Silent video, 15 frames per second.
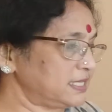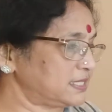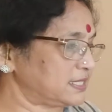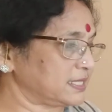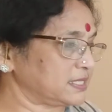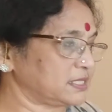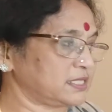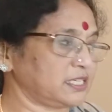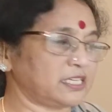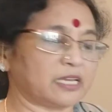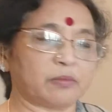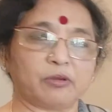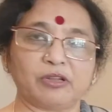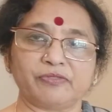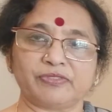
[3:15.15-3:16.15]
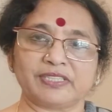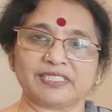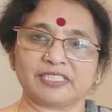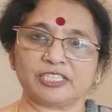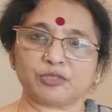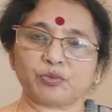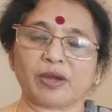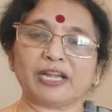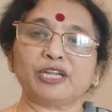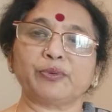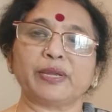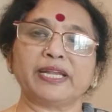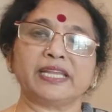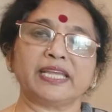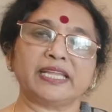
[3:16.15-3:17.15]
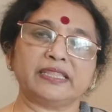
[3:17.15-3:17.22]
and 60, double of 60 is 120,